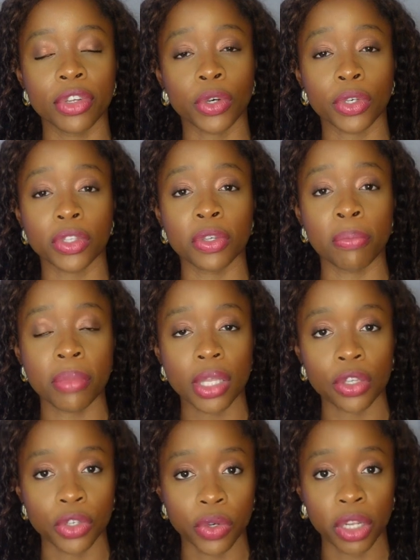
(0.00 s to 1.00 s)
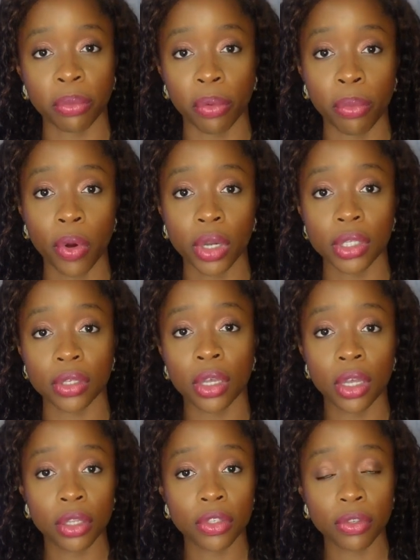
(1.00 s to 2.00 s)
in order to meet the tradable points
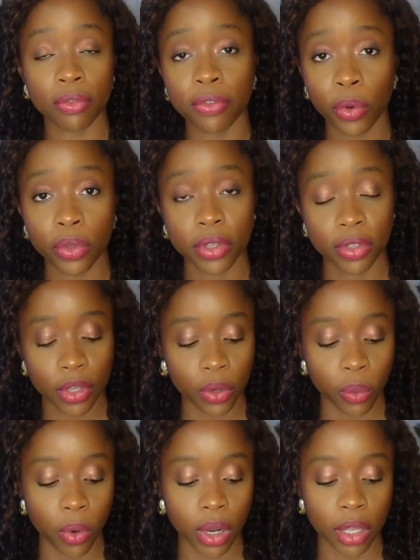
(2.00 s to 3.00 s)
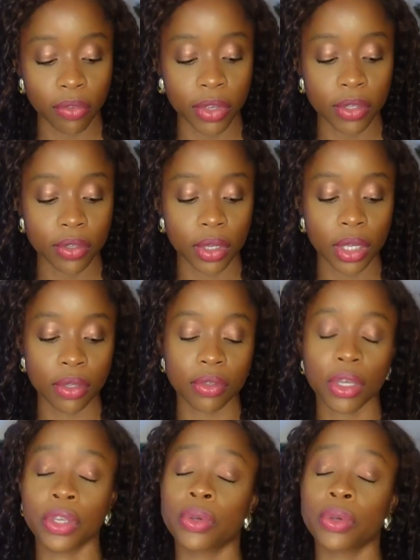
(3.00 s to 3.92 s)
for the skilled worker visa is that